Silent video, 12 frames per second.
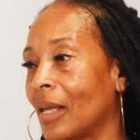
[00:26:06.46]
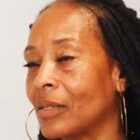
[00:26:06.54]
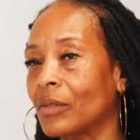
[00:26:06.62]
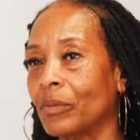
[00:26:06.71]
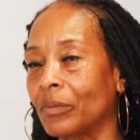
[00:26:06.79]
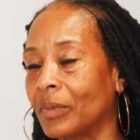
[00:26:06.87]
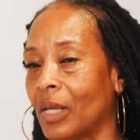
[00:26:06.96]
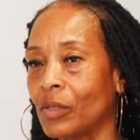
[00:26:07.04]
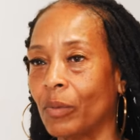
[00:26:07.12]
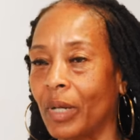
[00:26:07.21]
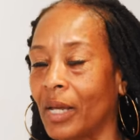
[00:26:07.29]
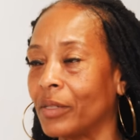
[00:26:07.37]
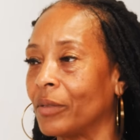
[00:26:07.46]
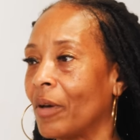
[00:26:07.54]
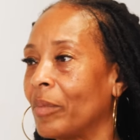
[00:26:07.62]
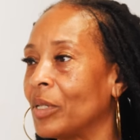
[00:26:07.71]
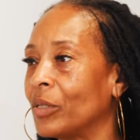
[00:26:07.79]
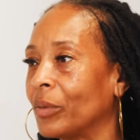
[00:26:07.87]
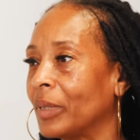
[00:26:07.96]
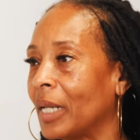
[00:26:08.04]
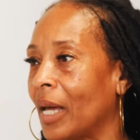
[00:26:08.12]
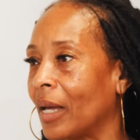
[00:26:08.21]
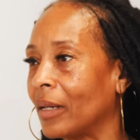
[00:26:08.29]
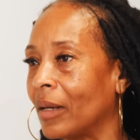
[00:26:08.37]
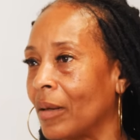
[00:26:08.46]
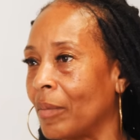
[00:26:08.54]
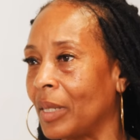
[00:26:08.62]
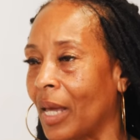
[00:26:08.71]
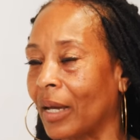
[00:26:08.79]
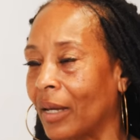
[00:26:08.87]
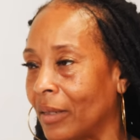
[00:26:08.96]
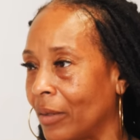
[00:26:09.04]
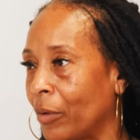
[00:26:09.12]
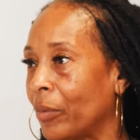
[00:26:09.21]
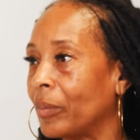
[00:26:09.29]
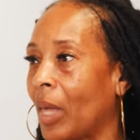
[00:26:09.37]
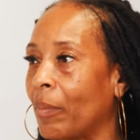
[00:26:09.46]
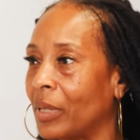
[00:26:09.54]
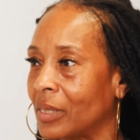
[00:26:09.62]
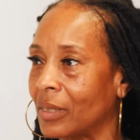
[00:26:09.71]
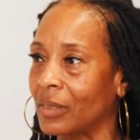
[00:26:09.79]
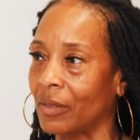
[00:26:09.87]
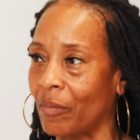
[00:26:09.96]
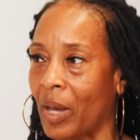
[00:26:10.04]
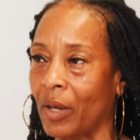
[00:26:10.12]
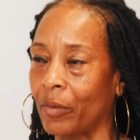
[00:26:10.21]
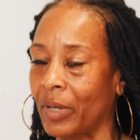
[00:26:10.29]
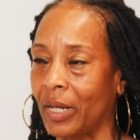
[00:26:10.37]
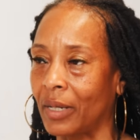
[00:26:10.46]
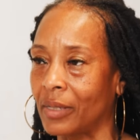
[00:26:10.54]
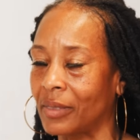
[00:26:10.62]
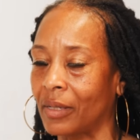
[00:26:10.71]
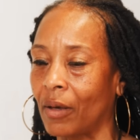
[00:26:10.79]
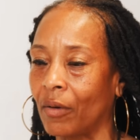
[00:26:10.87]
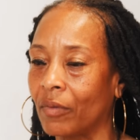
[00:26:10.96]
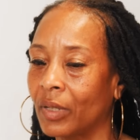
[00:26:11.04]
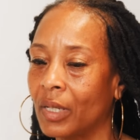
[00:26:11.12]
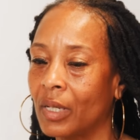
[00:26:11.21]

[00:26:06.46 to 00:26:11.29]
That's what I do. I've been mm-hmm. doing that. And that kind of, that business of mine created itself.